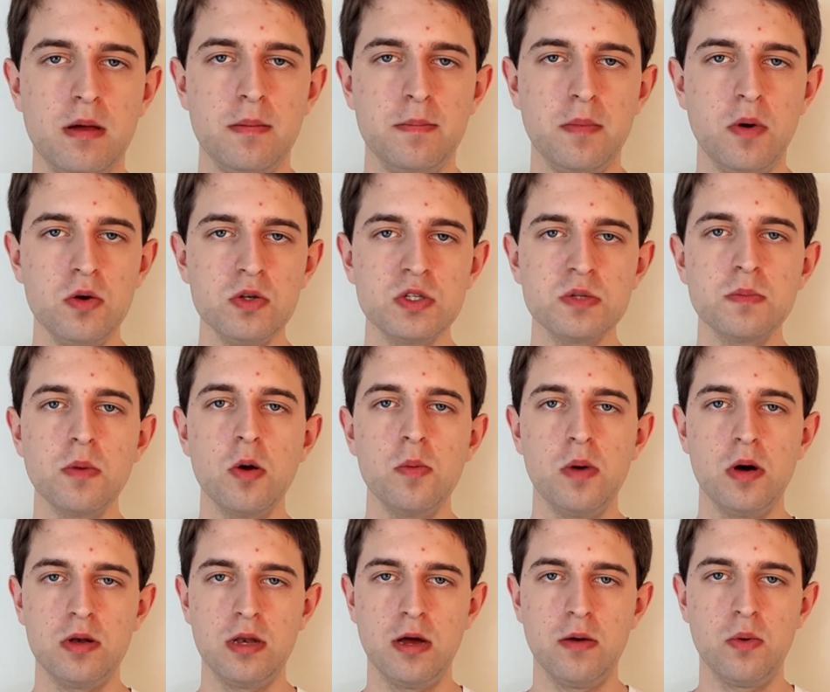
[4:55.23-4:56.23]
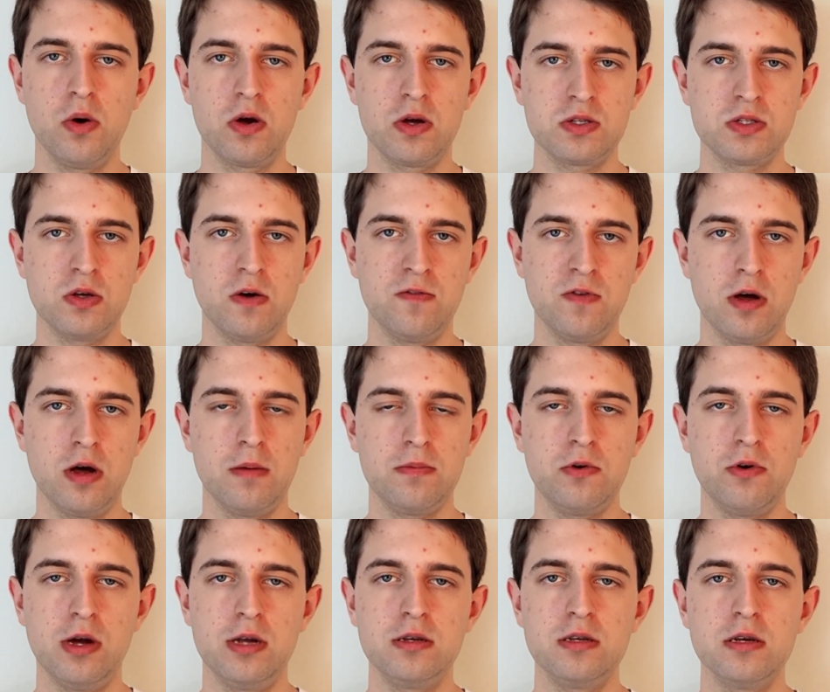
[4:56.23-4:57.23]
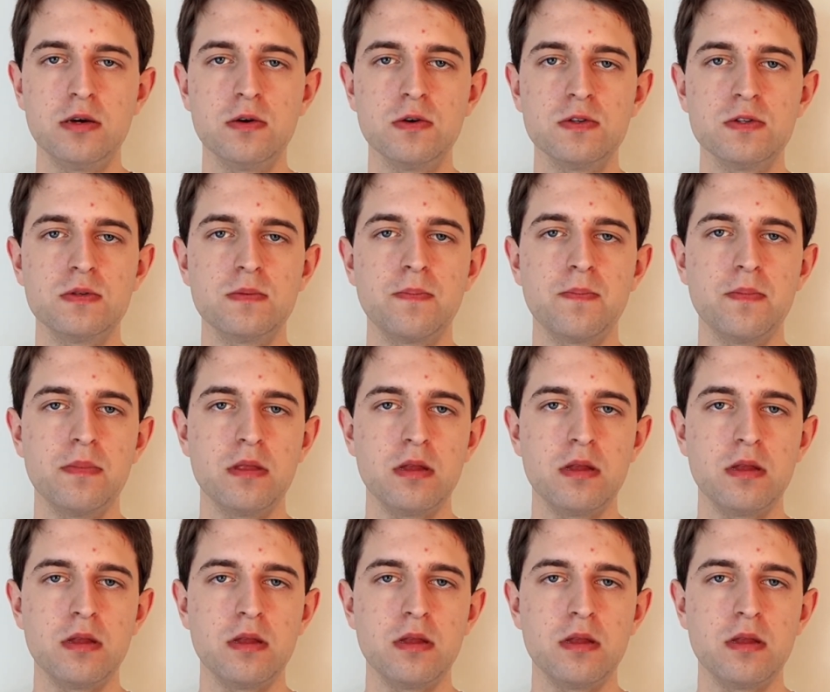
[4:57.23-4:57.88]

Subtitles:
Most mobile networks offer upgrade deals,